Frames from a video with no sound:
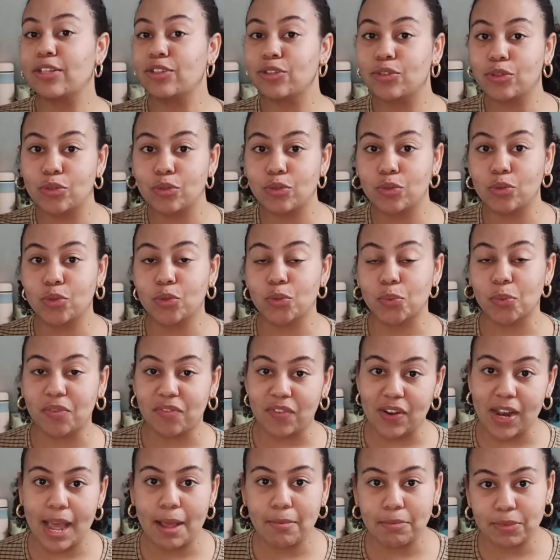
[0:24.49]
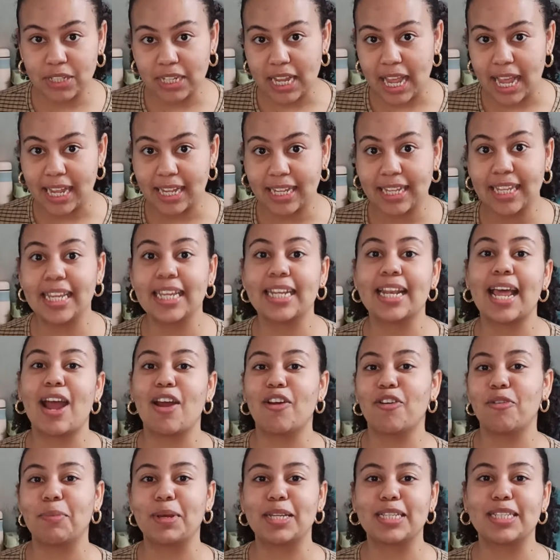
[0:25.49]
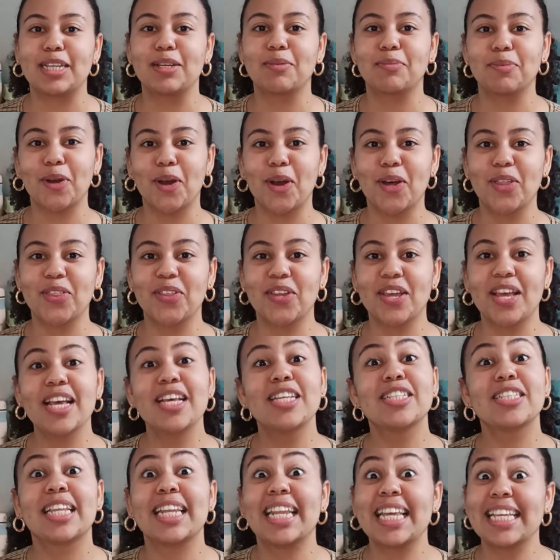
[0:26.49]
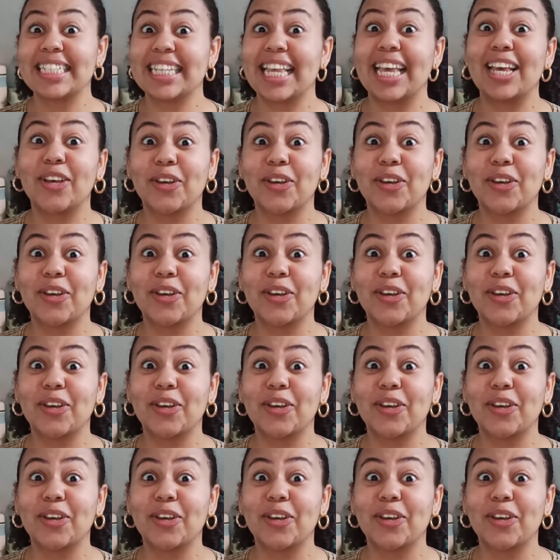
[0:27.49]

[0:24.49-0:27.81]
noodles with lamb shank in aromatic broth. So let's get